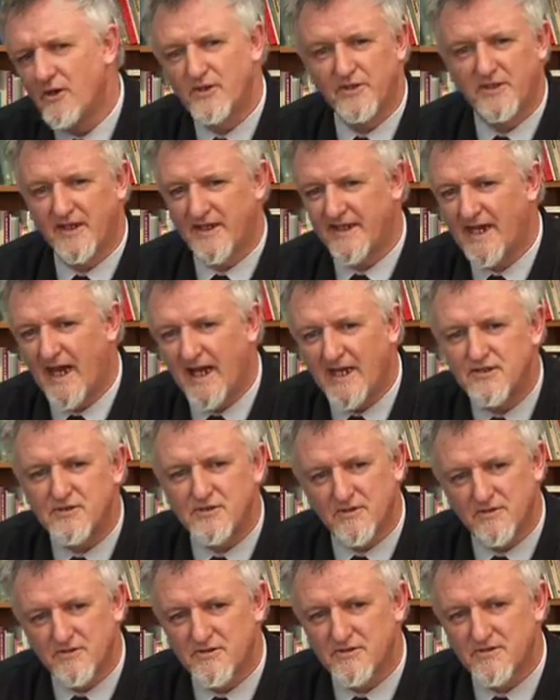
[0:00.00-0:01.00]
to negate
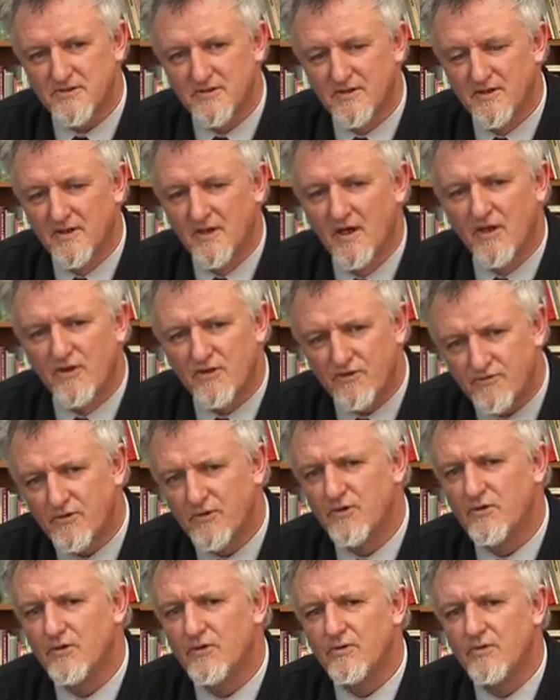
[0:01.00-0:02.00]
it
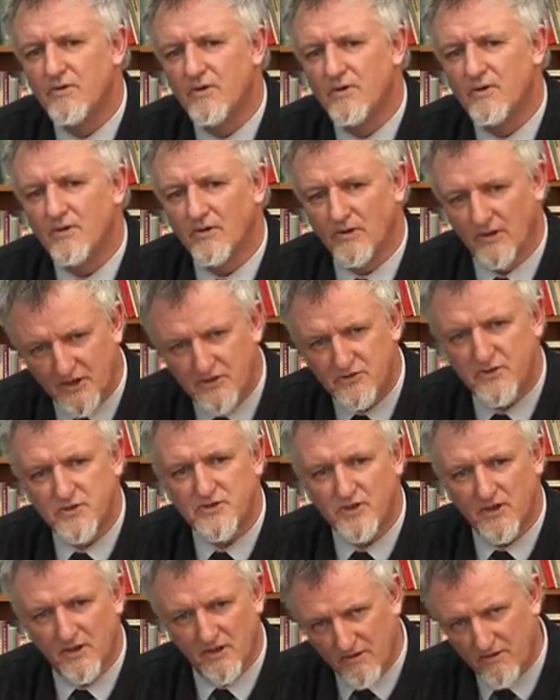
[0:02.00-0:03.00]
through
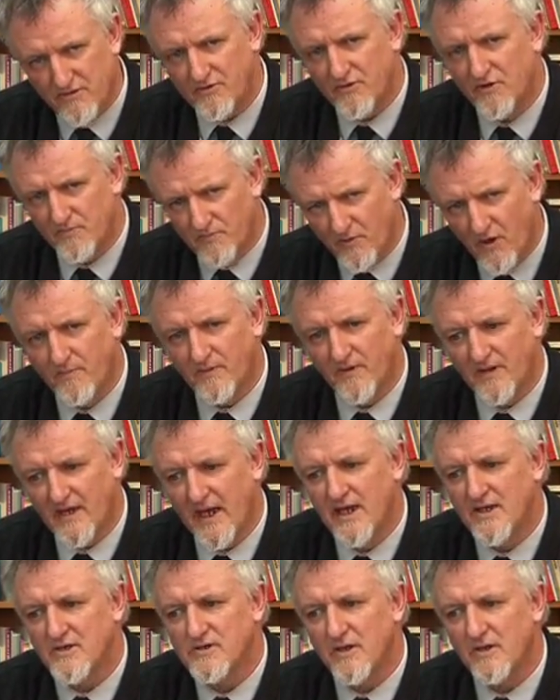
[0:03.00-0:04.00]
literature, through
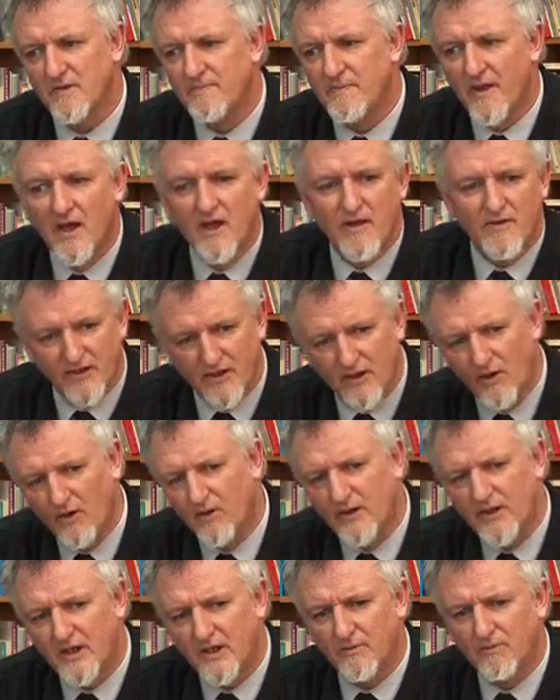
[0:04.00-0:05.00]
propaganda. The
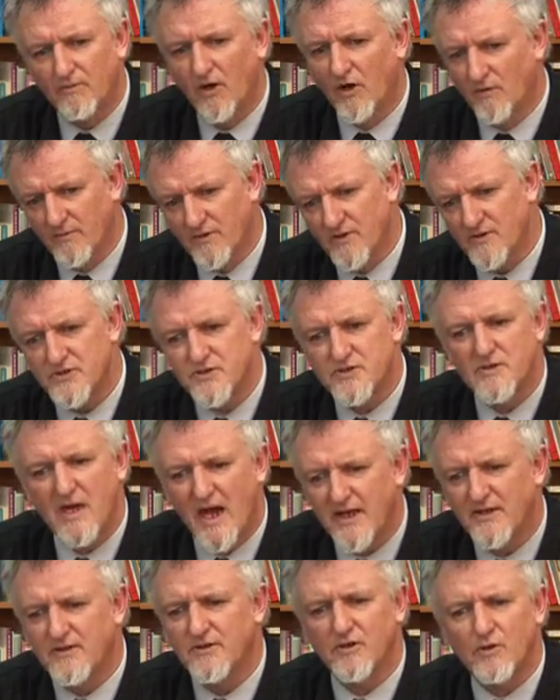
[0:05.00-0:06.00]
earlier Romans
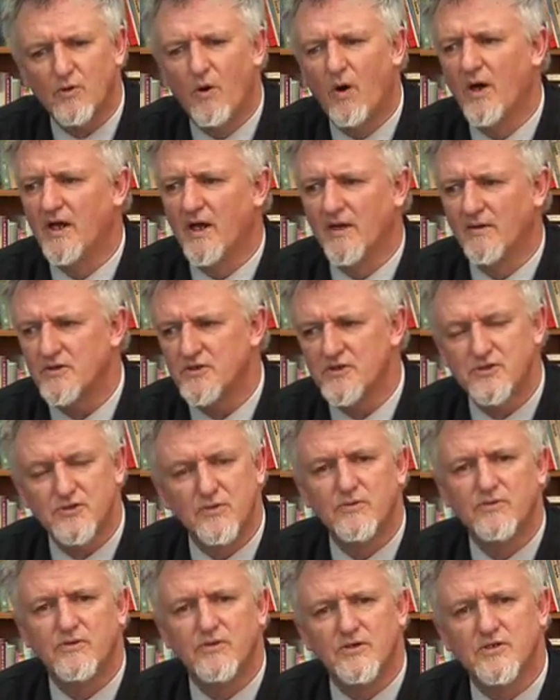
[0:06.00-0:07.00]
hadn't quite
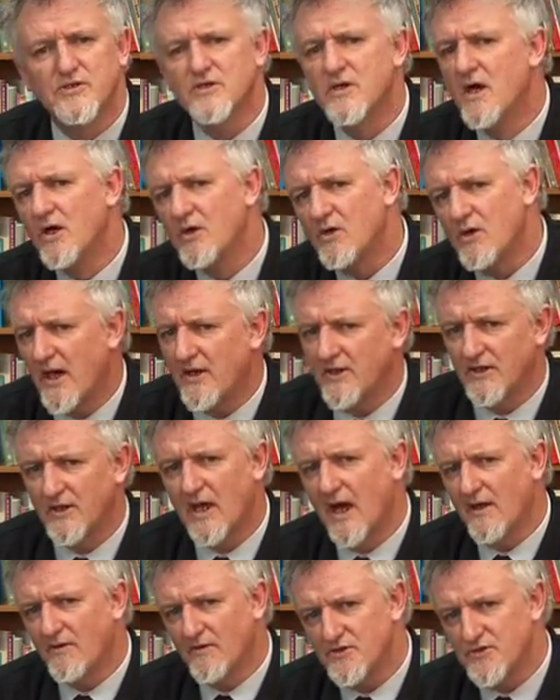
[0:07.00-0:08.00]
understood this, hadn't
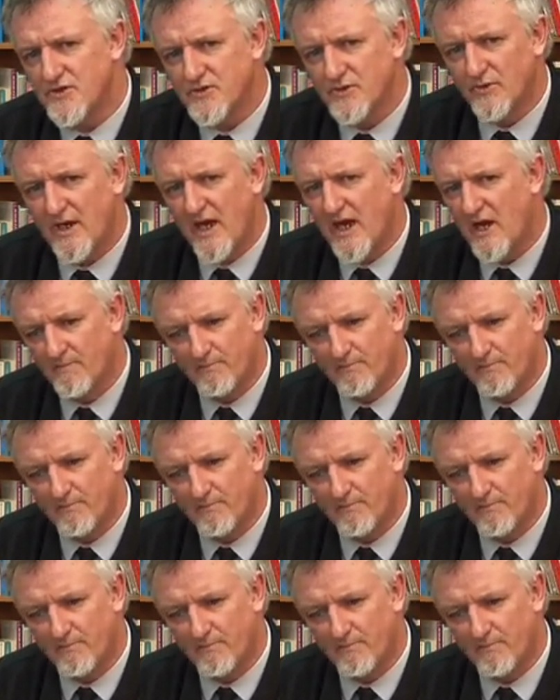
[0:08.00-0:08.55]
understood how